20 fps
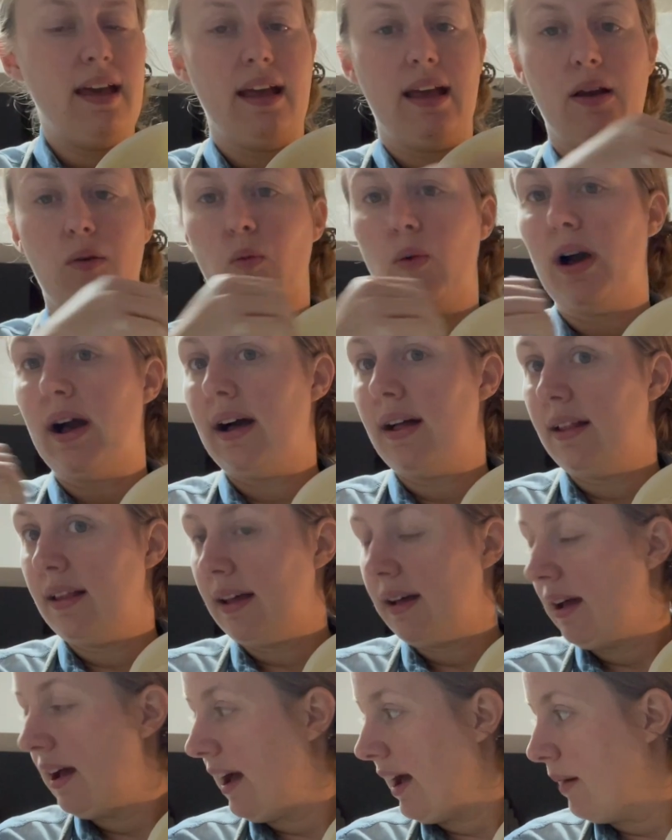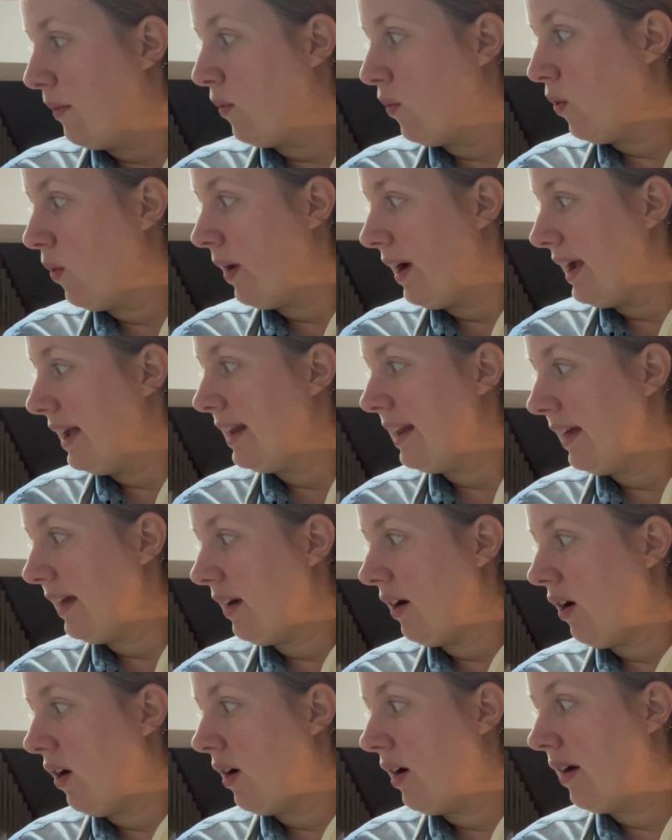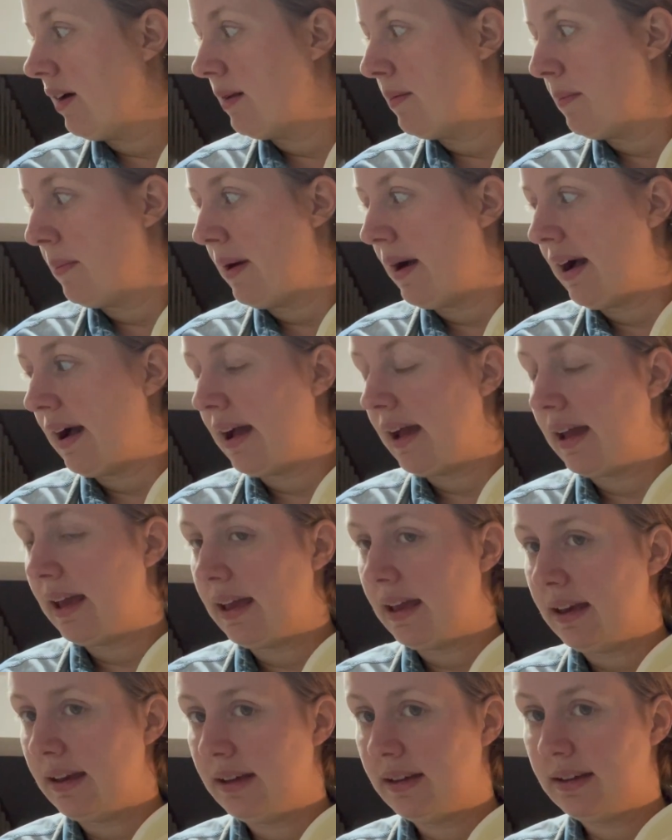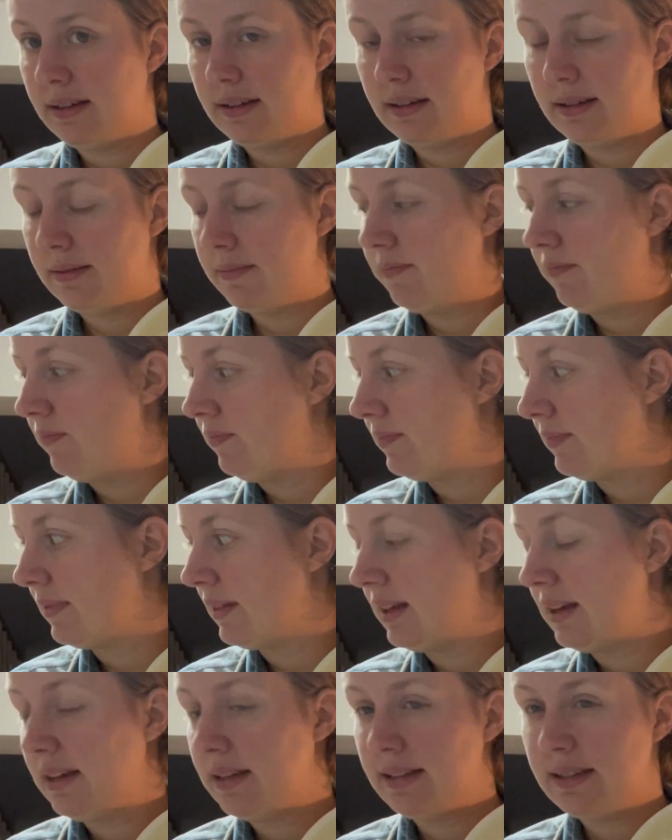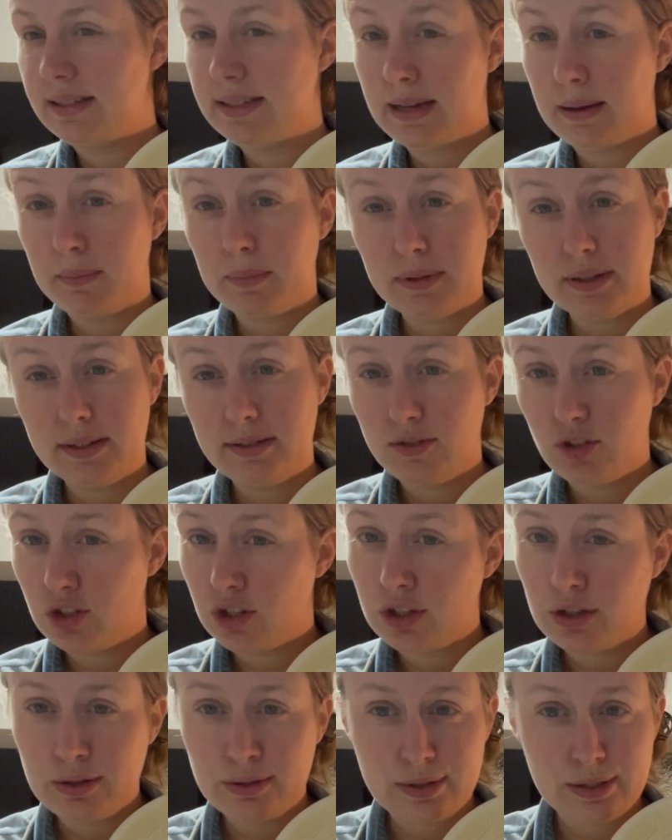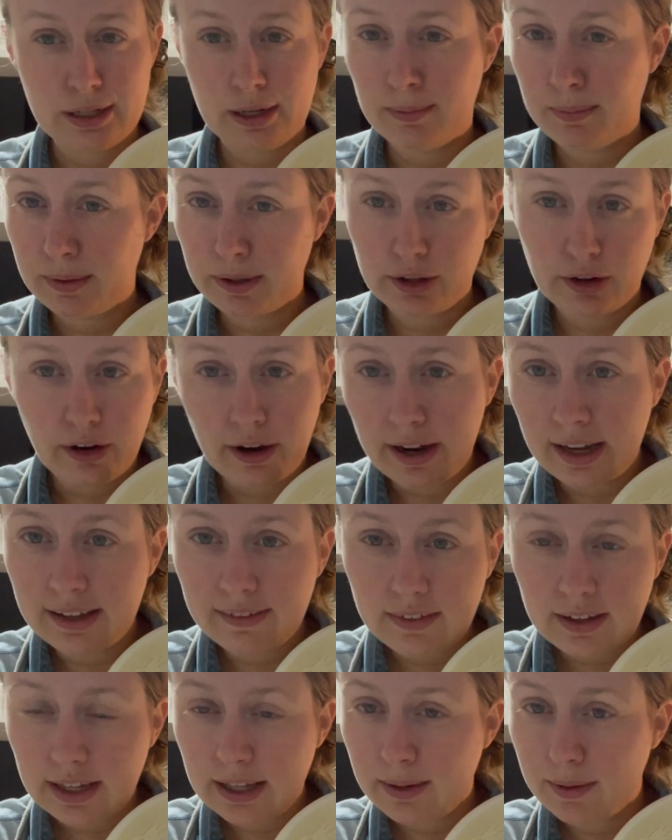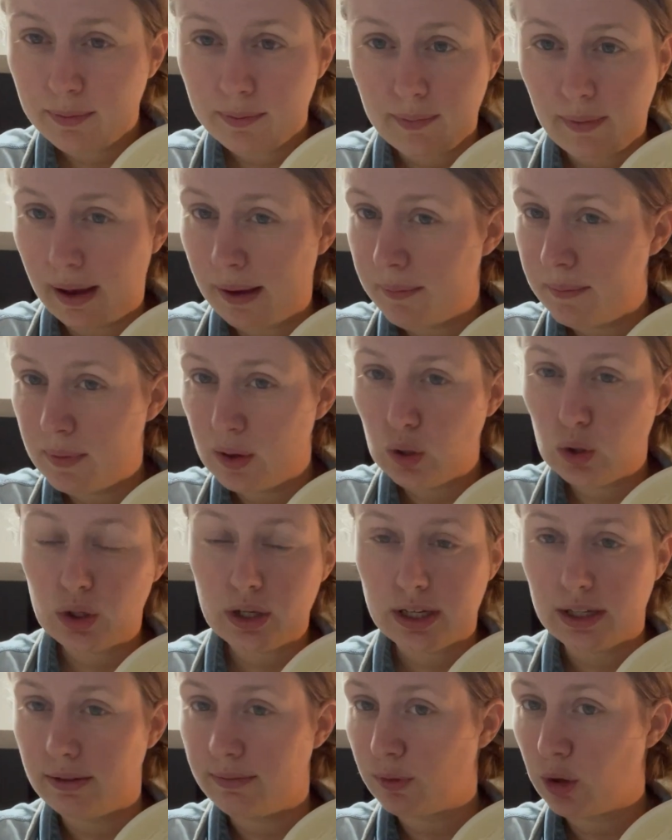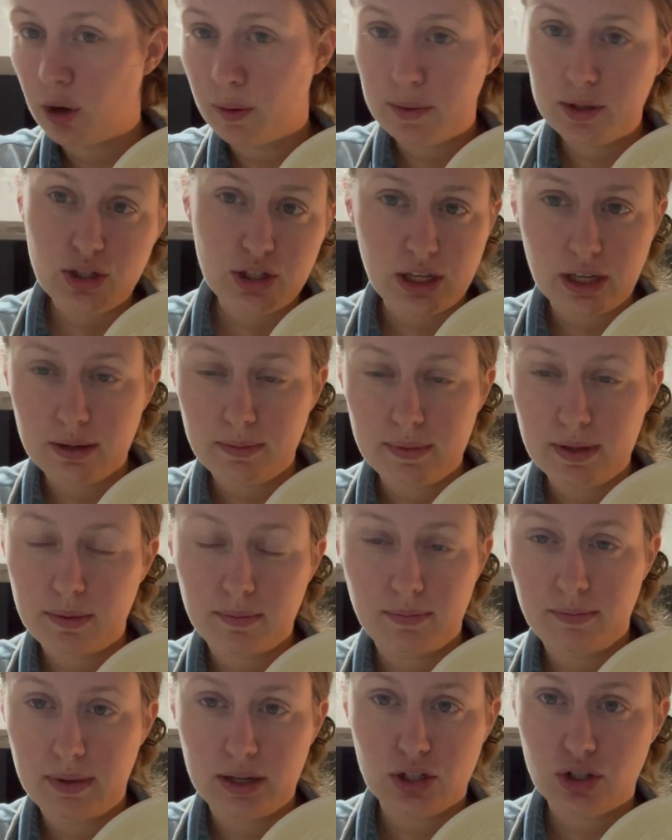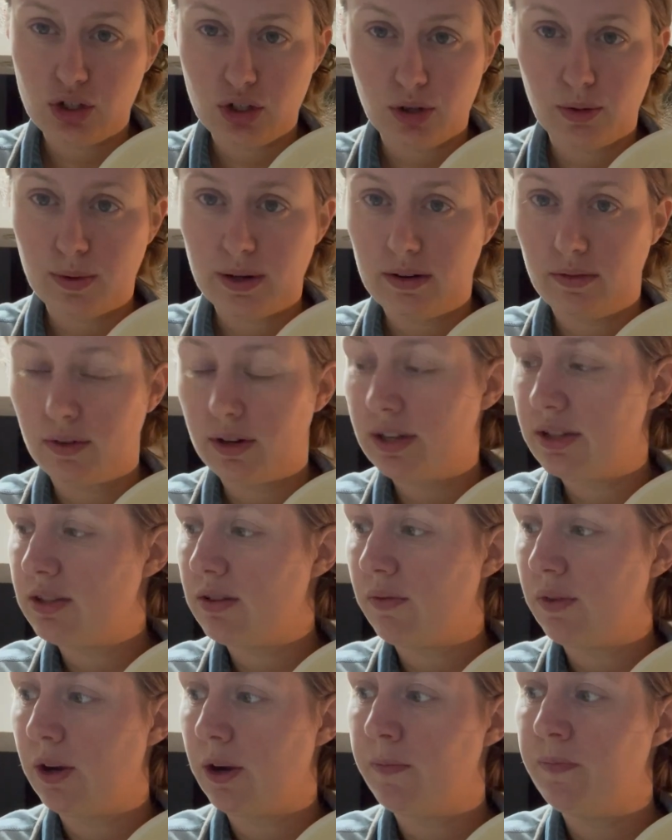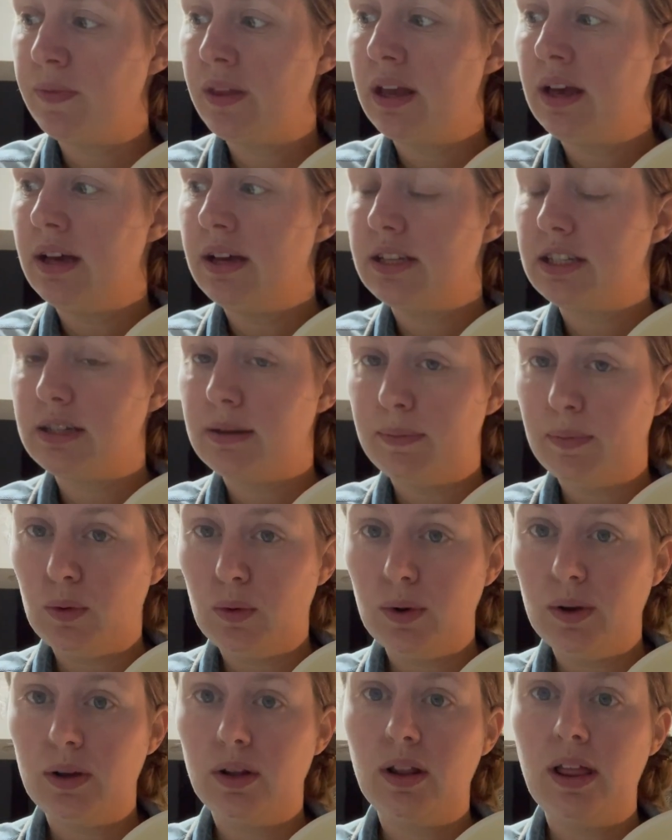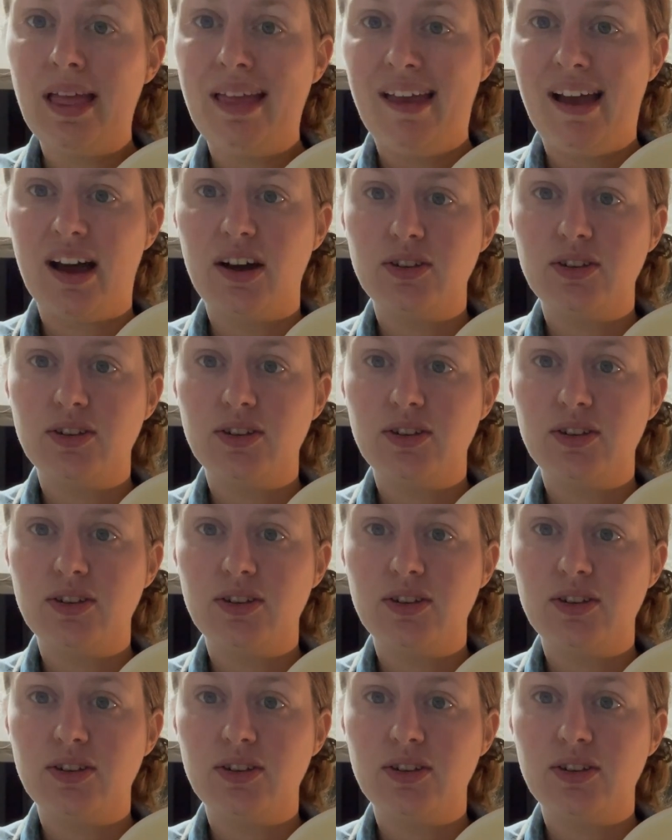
While I'm waiting on my dumpling juice, dumpling gravy, my milk and creamy chicken mixture, whatever it is over here, to boil, I'll